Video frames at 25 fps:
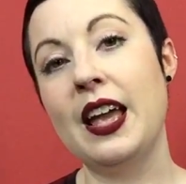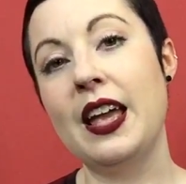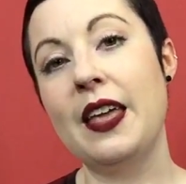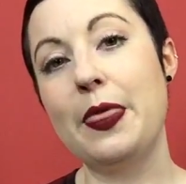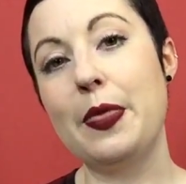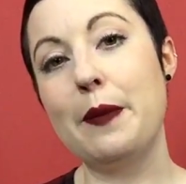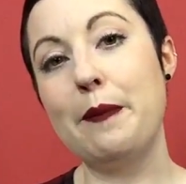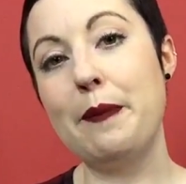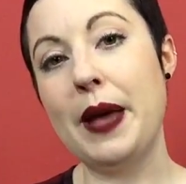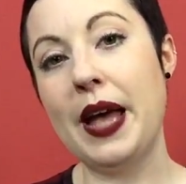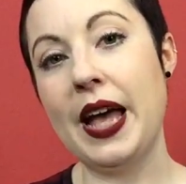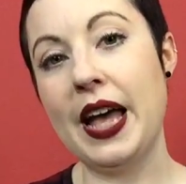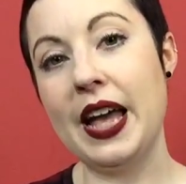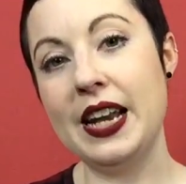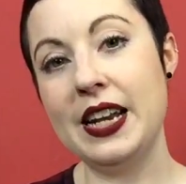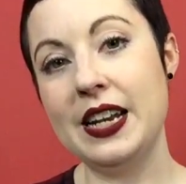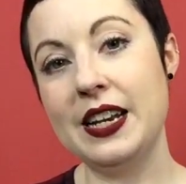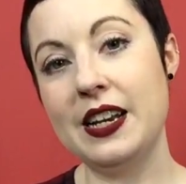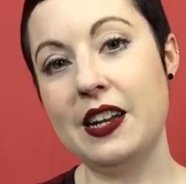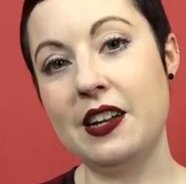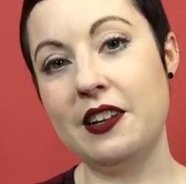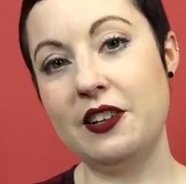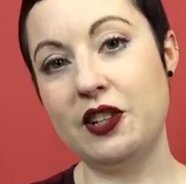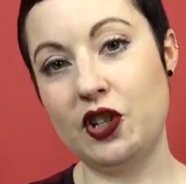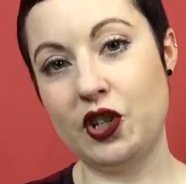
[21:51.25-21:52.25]
The pattern
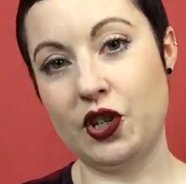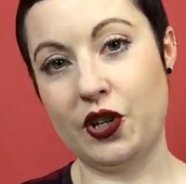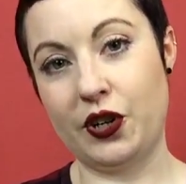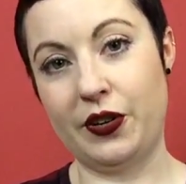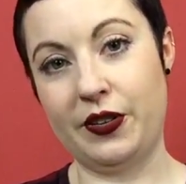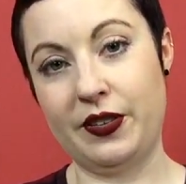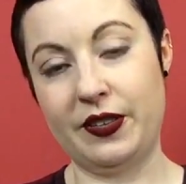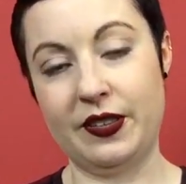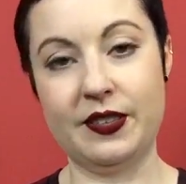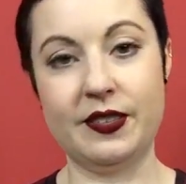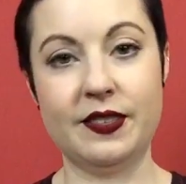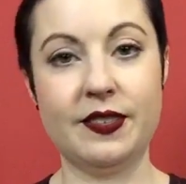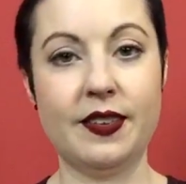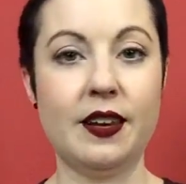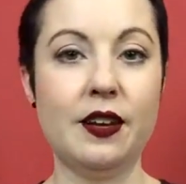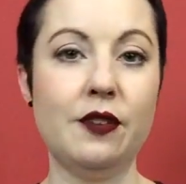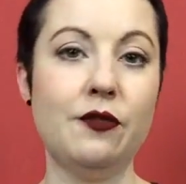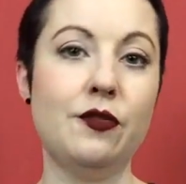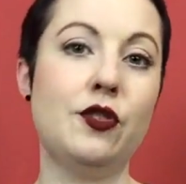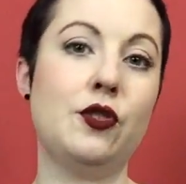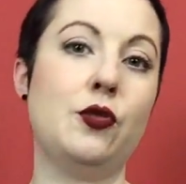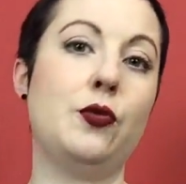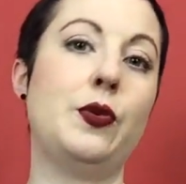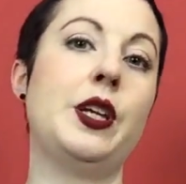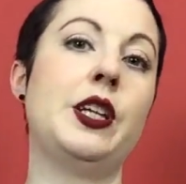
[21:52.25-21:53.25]
I chose, instead of
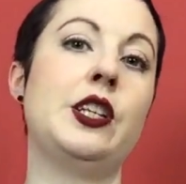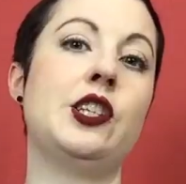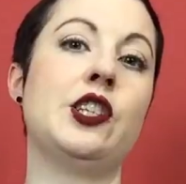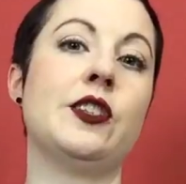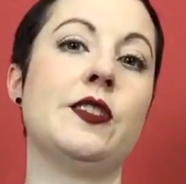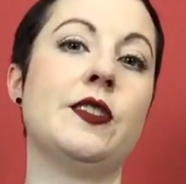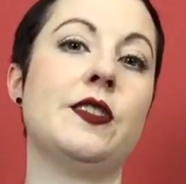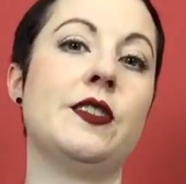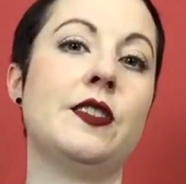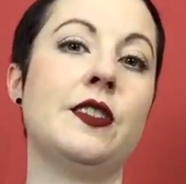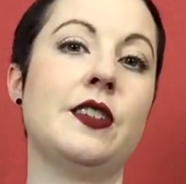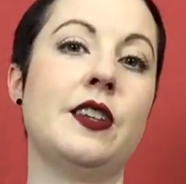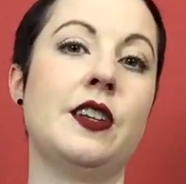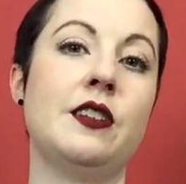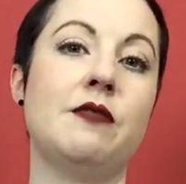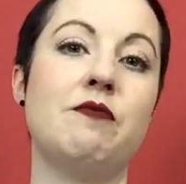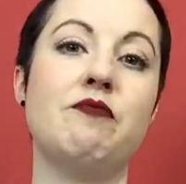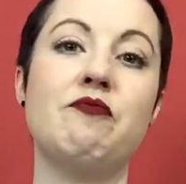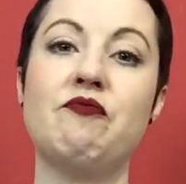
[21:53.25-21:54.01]
doing just a